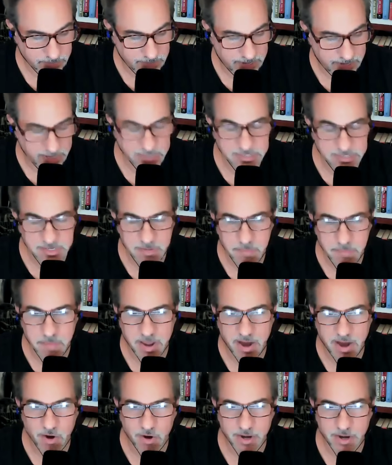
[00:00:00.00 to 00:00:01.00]
He isn't
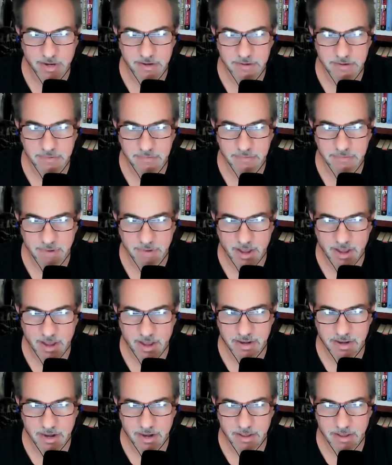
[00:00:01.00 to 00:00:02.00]
married,
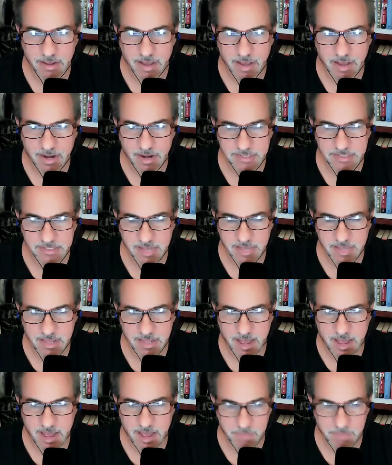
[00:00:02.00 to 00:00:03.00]
right? And I say
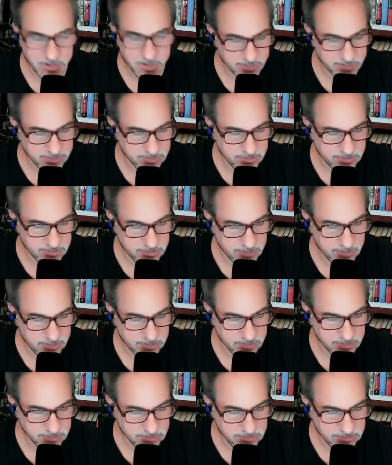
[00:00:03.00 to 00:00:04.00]
that because
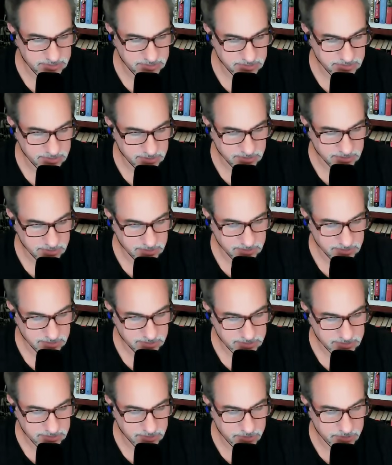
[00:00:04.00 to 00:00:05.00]
in this
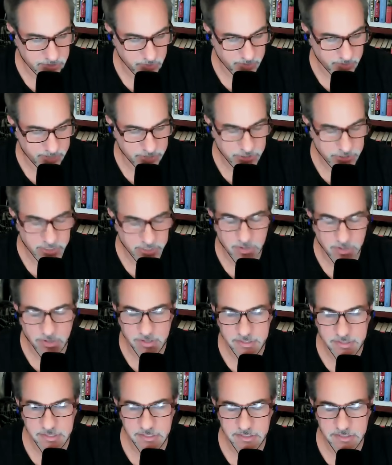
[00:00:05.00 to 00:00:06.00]
situation, it
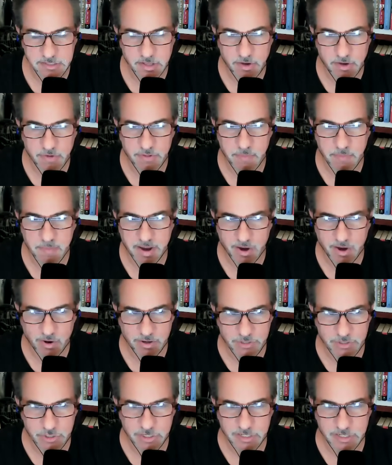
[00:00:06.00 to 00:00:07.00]
looks as though the
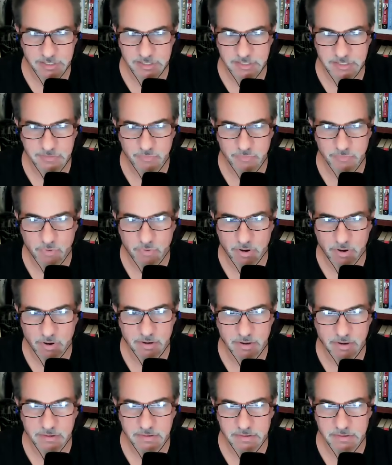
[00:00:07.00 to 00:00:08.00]
marriages
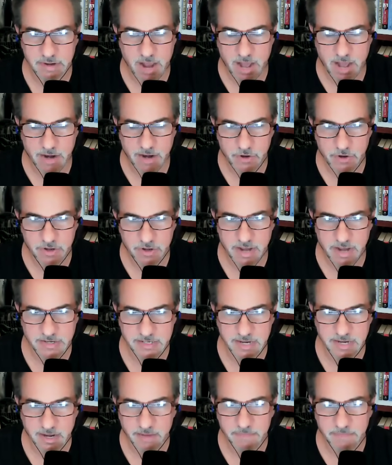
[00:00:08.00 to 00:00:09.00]
were not a good
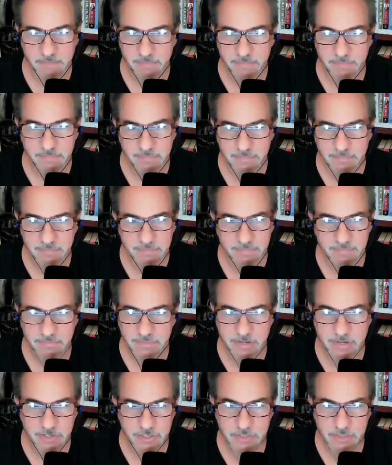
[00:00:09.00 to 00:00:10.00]
idea.
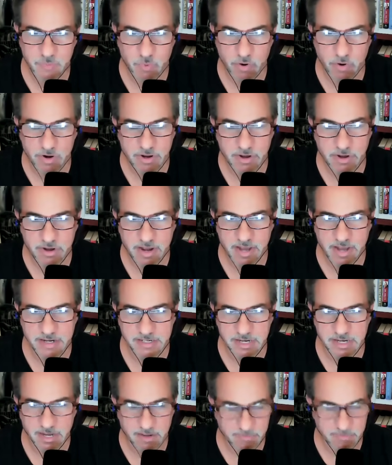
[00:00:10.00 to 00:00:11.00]
They just weren't a good
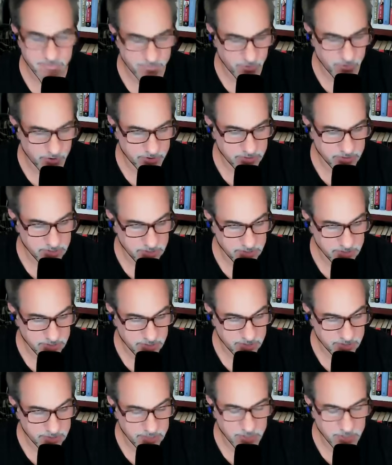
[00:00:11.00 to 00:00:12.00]
idea for
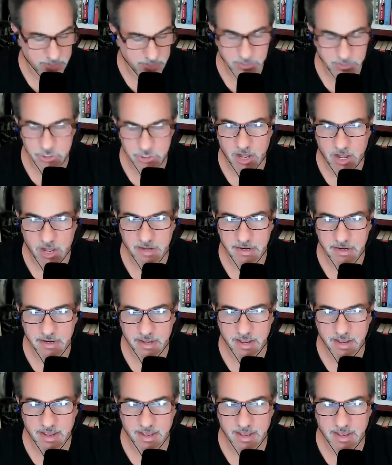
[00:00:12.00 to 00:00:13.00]
Neil and John.
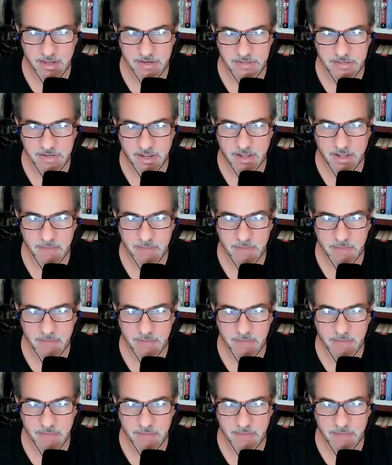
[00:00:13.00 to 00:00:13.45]
And